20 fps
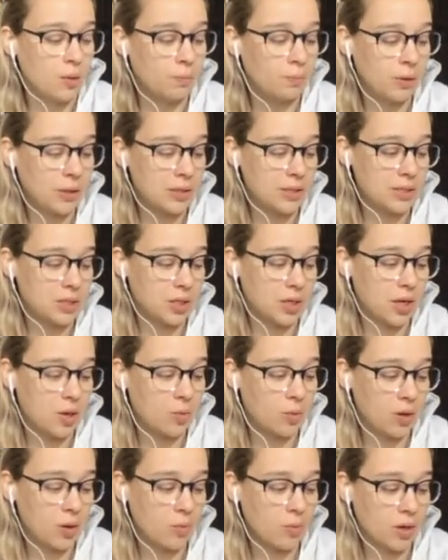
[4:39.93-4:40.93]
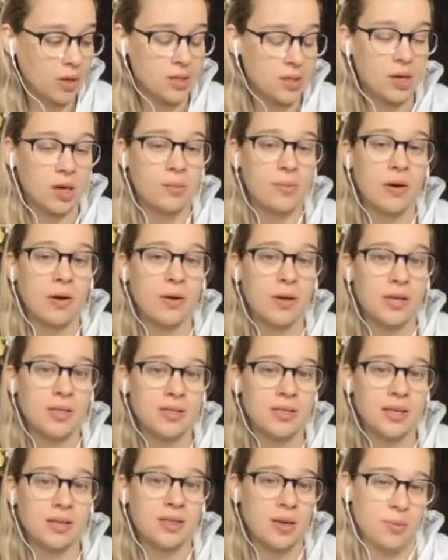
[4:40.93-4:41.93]
But today, what I want to talk about
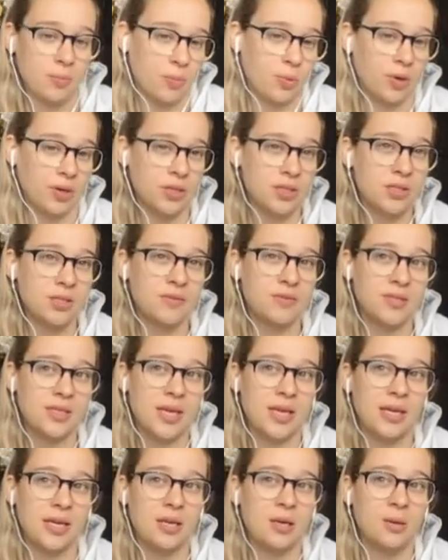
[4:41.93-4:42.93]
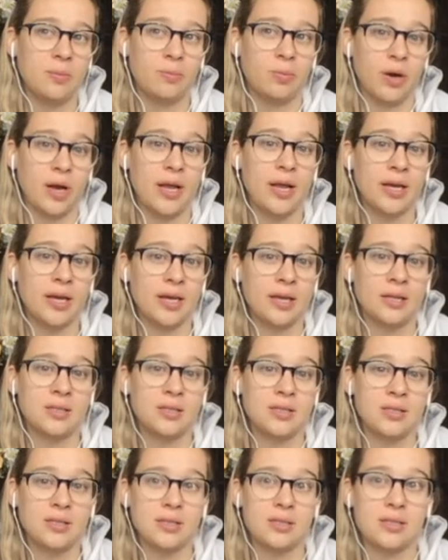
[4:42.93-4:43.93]
is like the importance of taking a break
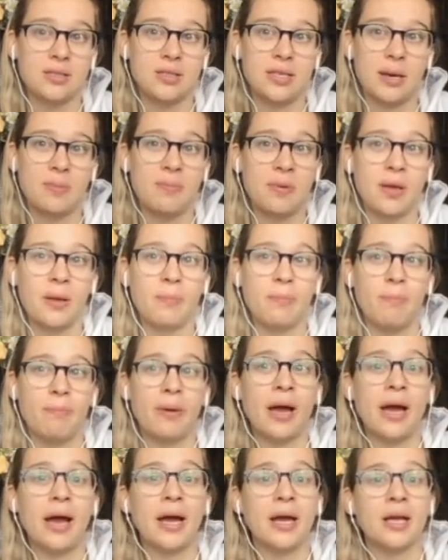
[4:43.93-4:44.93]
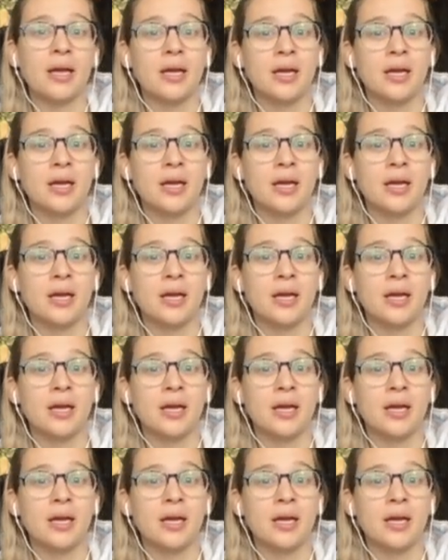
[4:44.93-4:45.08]
and stepping back